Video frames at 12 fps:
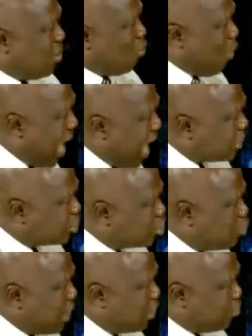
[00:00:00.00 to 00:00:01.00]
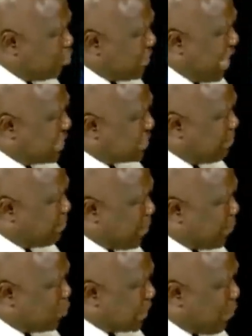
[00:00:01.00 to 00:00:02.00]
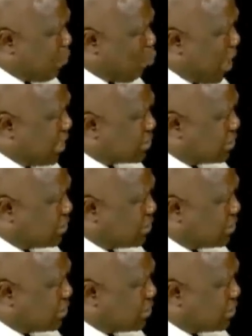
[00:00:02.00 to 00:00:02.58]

Why should we do that and people keep quiet?